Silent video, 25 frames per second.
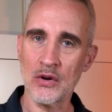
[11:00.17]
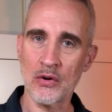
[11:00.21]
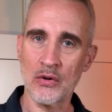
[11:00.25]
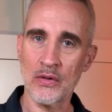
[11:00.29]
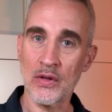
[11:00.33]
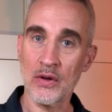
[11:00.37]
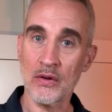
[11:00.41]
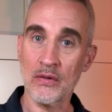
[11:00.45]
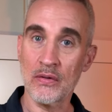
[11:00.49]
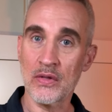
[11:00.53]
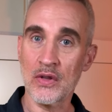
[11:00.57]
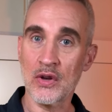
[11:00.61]
or
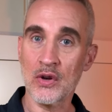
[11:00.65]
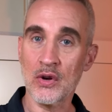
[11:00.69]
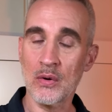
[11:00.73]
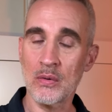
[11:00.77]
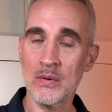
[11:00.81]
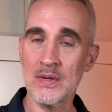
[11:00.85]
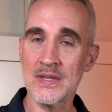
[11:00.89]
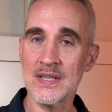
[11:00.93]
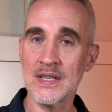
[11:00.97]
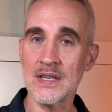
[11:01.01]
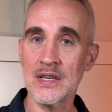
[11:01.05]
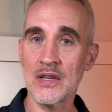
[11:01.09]
the
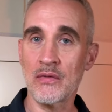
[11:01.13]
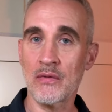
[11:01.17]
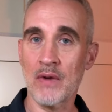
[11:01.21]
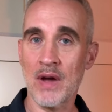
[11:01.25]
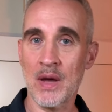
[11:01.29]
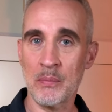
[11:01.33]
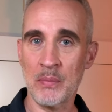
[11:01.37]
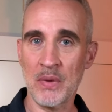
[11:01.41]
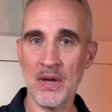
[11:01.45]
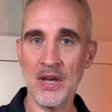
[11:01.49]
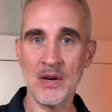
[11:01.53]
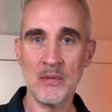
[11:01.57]
Cuisine
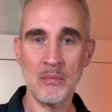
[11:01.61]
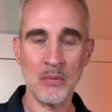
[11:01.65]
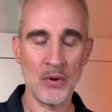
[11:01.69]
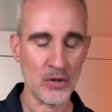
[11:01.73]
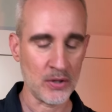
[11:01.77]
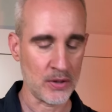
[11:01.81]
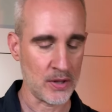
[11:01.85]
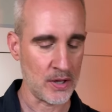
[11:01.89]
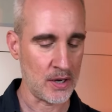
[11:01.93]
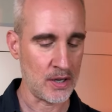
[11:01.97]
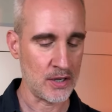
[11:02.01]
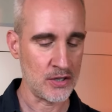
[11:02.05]
Rapide
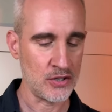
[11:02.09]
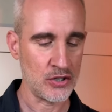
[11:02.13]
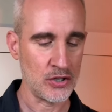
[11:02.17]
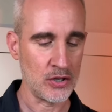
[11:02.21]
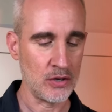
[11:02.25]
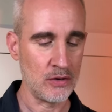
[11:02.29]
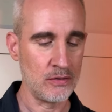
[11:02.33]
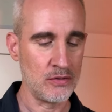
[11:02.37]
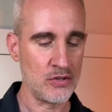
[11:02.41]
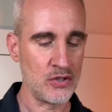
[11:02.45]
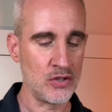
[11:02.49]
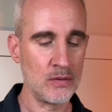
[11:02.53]
book that I
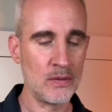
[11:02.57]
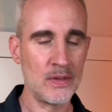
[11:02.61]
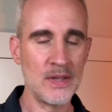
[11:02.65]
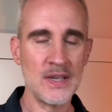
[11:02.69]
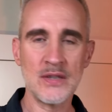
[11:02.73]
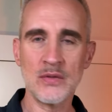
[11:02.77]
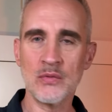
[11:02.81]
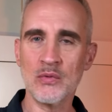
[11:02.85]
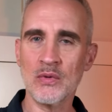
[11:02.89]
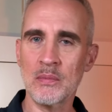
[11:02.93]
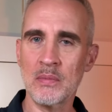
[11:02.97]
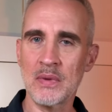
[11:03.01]
showed you.
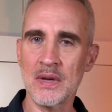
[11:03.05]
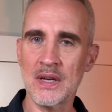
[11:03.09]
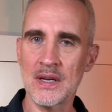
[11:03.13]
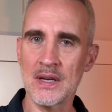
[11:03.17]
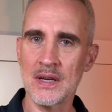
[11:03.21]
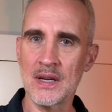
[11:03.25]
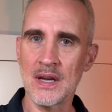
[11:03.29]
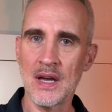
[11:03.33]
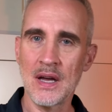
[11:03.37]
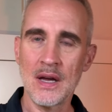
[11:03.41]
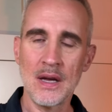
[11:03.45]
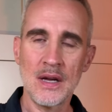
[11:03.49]
This would be
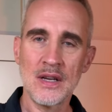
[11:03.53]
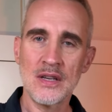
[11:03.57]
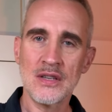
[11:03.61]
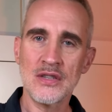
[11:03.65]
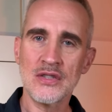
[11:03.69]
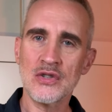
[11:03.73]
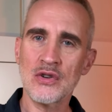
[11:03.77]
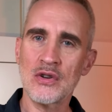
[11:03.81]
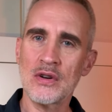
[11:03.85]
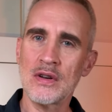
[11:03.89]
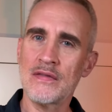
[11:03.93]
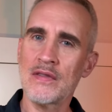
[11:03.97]

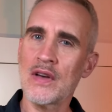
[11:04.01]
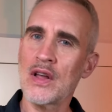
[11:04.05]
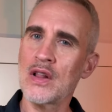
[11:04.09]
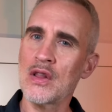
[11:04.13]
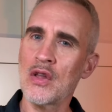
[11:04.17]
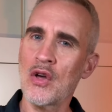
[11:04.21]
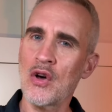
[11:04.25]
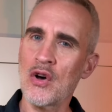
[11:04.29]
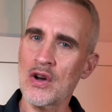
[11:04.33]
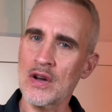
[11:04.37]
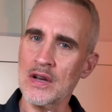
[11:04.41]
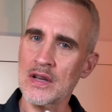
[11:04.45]
sort of
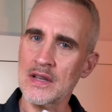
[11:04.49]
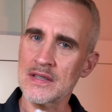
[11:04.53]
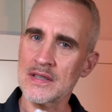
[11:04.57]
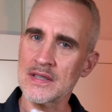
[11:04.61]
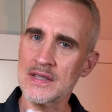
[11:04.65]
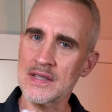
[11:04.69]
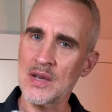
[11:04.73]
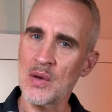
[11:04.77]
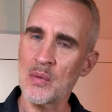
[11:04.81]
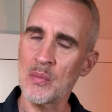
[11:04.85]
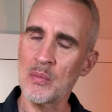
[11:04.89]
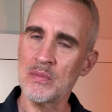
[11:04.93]
along the
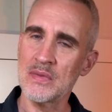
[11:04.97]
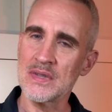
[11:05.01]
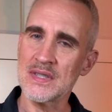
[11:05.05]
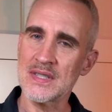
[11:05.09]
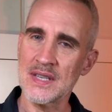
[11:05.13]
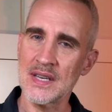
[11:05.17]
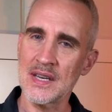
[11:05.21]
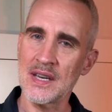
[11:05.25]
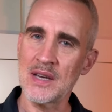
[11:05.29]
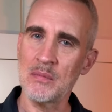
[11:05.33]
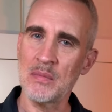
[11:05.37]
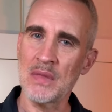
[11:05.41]

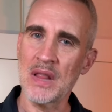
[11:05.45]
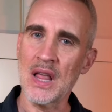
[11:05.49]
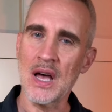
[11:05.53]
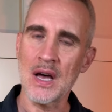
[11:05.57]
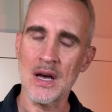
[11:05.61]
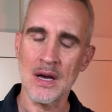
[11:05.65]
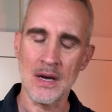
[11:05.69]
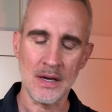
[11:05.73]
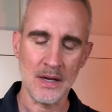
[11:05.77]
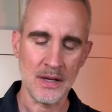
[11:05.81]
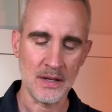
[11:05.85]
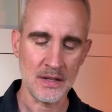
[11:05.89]
same
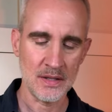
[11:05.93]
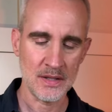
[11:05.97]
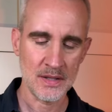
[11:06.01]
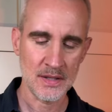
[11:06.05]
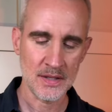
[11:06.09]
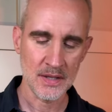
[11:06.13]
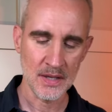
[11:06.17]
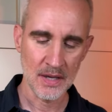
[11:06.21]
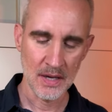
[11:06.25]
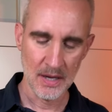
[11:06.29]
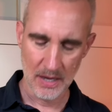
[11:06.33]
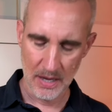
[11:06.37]
lines.
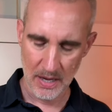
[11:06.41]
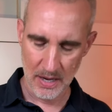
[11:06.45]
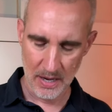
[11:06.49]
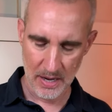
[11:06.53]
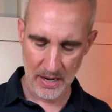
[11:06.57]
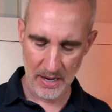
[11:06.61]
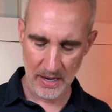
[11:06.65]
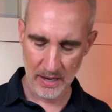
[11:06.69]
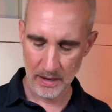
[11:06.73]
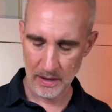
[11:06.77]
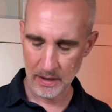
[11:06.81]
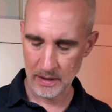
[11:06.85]

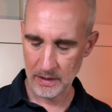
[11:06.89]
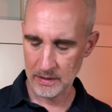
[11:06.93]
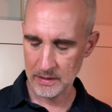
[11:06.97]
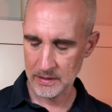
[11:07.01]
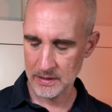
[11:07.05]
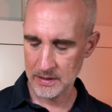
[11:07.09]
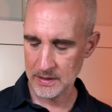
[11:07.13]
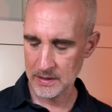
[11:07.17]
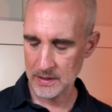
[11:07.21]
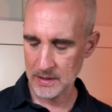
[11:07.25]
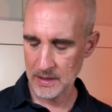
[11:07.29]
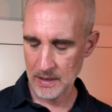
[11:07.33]

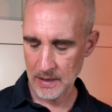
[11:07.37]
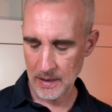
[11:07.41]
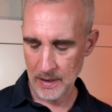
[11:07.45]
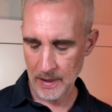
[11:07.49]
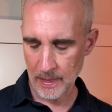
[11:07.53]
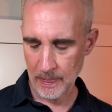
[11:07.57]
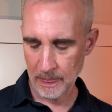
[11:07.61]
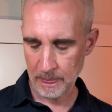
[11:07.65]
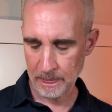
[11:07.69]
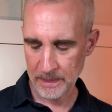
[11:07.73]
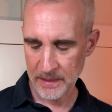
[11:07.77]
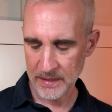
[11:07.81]
And
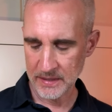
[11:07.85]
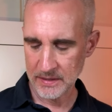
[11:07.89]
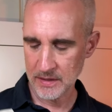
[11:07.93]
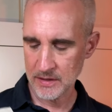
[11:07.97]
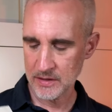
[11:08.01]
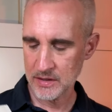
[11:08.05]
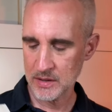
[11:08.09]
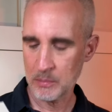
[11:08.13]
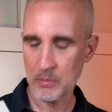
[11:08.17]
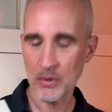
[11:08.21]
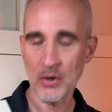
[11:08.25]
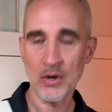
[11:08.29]
this
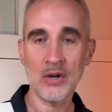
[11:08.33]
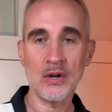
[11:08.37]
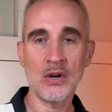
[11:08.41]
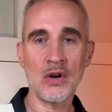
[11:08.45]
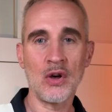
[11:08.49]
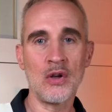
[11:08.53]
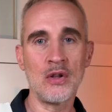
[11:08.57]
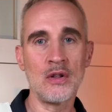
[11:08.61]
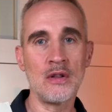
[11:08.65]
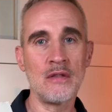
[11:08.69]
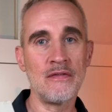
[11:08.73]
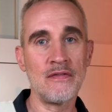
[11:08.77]
is a book
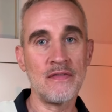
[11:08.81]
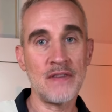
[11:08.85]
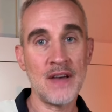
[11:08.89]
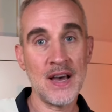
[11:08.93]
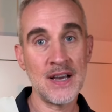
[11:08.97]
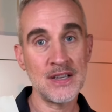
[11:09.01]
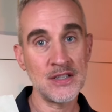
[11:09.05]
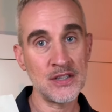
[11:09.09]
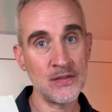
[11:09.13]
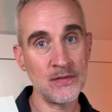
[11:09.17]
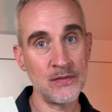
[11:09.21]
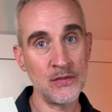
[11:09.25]
called
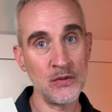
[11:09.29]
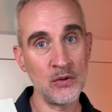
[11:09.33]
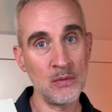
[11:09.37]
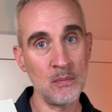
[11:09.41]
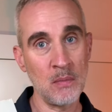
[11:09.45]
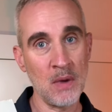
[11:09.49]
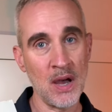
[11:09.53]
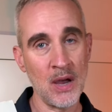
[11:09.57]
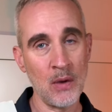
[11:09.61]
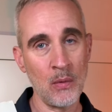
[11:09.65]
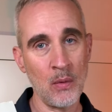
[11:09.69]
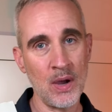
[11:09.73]
Fast Food
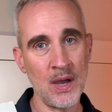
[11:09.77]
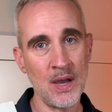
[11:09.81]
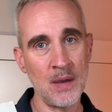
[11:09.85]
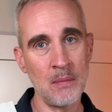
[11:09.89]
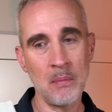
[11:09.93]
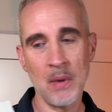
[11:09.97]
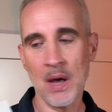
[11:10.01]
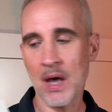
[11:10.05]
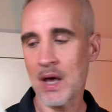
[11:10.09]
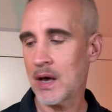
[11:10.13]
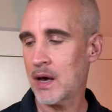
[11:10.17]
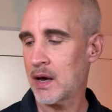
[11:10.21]
My Way
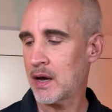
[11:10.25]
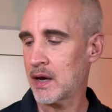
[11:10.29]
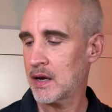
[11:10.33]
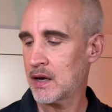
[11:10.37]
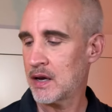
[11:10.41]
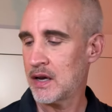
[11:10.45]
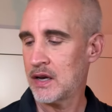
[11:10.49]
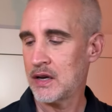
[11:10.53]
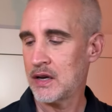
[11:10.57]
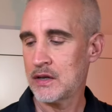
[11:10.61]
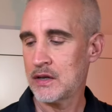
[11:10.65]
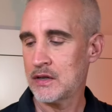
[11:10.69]
by
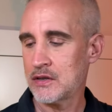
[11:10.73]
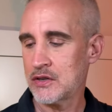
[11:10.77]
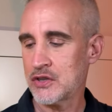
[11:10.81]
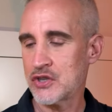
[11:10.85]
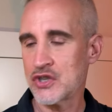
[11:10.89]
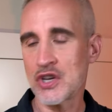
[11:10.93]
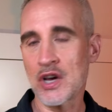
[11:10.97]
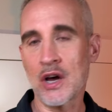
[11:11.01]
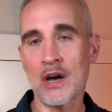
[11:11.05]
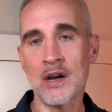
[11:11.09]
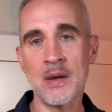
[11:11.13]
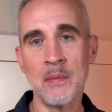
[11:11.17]

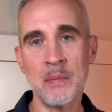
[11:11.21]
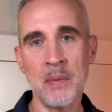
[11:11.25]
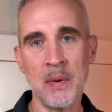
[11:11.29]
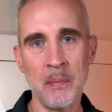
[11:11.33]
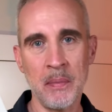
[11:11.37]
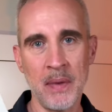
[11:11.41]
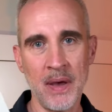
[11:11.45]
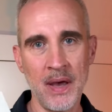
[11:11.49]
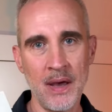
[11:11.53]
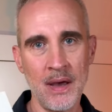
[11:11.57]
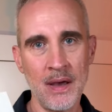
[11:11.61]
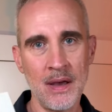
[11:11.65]
Jacques
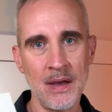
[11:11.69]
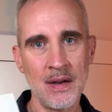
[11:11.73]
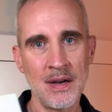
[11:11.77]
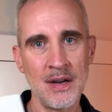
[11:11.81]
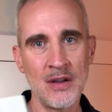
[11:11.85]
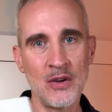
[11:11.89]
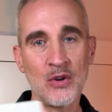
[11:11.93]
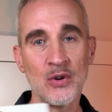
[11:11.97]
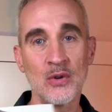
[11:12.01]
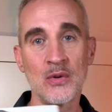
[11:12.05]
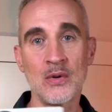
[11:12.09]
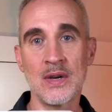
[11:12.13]
Pepin,
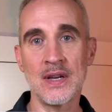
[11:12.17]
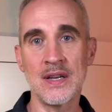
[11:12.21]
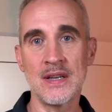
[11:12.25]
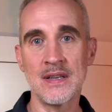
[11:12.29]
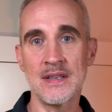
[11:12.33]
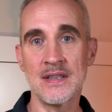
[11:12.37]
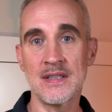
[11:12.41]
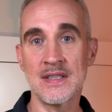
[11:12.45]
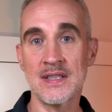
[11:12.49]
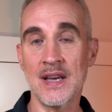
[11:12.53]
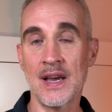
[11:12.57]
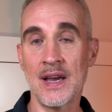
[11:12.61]
who
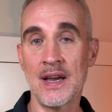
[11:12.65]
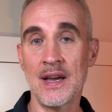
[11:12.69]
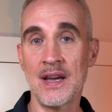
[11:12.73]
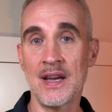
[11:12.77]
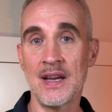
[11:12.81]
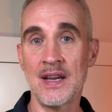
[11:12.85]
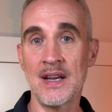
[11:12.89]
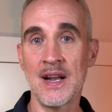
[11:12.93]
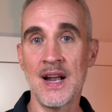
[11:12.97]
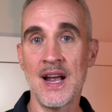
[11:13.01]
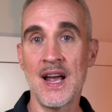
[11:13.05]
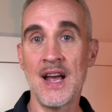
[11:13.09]
is
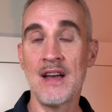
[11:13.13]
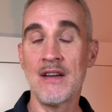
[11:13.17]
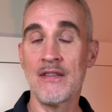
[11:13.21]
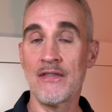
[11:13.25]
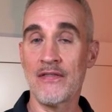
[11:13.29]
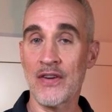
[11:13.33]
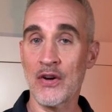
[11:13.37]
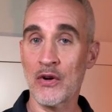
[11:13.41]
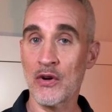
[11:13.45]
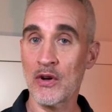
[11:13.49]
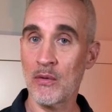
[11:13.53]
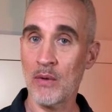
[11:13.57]
a
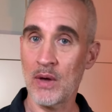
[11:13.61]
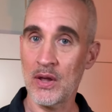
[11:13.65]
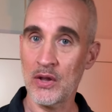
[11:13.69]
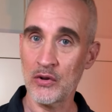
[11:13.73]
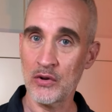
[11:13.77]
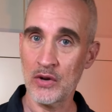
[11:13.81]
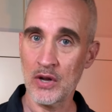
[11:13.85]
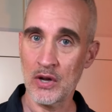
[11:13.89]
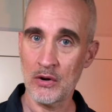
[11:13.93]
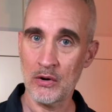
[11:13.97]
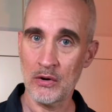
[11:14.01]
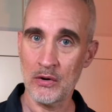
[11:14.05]
very
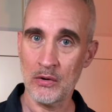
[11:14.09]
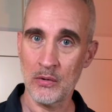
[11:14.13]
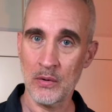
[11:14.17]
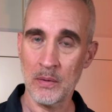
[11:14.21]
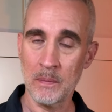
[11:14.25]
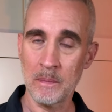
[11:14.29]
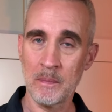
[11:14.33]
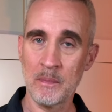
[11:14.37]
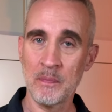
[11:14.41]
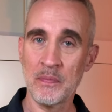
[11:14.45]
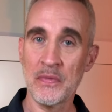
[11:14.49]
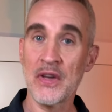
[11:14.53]
well-known
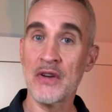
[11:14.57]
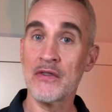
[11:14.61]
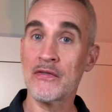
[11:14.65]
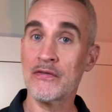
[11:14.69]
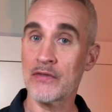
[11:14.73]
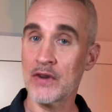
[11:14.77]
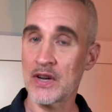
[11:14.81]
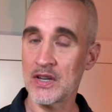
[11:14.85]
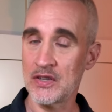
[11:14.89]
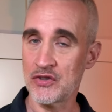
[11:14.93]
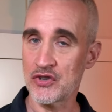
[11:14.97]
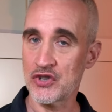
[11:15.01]

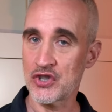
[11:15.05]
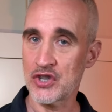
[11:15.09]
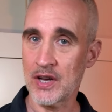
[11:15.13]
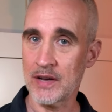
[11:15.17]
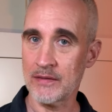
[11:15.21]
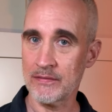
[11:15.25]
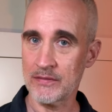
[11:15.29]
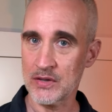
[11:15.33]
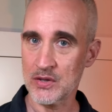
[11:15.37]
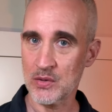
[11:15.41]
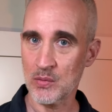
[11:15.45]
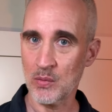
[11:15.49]
French
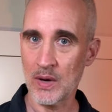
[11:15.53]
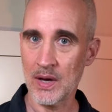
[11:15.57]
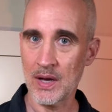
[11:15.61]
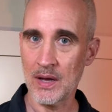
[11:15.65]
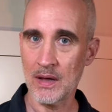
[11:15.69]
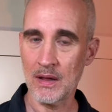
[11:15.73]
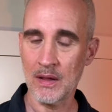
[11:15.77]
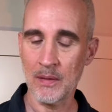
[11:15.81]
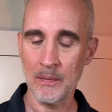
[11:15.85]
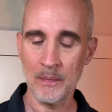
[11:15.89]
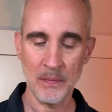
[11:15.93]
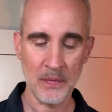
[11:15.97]
chef as
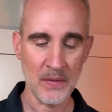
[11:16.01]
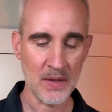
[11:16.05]
well.